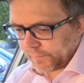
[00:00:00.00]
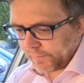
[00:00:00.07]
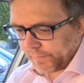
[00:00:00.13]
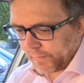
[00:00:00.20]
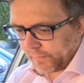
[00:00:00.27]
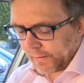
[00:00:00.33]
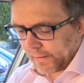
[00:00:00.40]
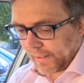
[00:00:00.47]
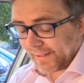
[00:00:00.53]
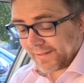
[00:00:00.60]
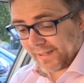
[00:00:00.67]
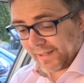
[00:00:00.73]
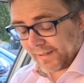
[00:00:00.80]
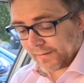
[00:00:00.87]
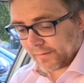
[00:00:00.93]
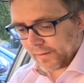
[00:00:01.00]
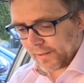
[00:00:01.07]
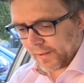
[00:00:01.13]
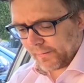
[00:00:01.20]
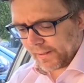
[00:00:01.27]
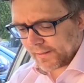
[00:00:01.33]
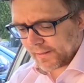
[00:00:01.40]
reporting. I'm saying it's got
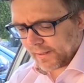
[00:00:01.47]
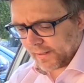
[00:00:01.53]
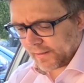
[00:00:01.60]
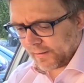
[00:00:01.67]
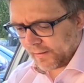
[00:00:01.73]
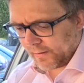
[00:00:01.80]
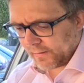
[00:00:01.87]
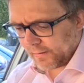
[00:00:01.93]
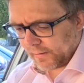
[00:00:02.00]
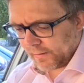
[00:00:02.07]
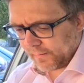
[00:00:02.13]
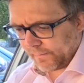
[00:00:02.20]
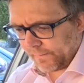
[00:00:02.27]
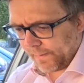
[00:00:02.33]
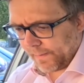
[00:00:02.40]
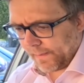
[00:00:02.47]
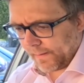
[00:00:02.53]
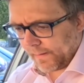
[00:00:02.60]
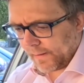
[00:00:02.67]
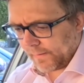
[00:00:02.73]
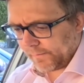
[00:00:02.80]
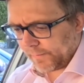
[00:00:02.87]
no SD card in it.
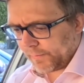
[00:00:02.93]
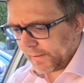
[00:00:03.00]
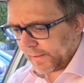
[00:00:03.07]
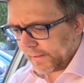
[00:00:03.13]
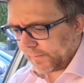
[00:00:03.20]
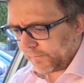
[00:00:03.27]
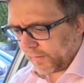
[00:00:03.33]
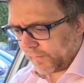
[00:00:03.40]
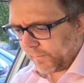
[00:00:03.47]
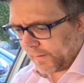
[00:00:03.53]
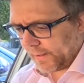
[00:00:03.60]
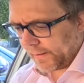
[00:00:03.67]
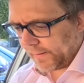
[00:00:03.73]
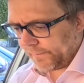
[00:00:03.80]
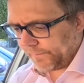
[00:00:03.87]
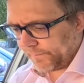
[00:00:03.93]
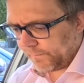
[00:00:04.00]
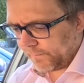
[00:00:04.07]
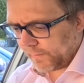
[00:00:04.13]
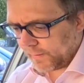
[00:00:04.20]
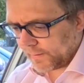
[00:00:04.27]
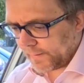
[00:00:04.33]
Have I put it in the wrong way?
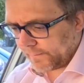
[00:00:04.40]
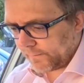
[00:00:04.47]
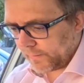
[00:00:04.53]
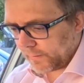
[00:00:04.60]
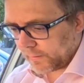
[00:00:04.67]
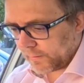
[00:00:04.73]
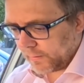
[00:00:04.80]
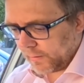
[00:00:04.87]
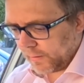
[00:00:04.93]
Right, let's have a look.